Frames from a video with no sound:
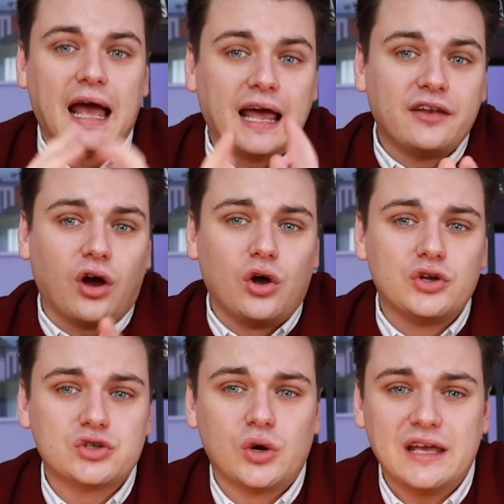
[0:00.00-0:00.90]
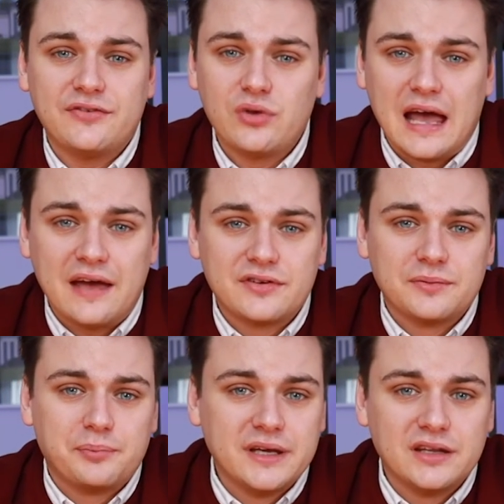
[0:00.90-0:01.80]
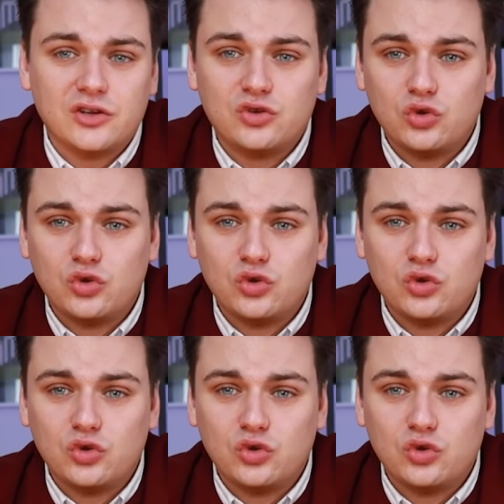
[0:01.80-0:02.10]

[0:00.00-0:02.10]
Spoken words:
And also, if you haven't been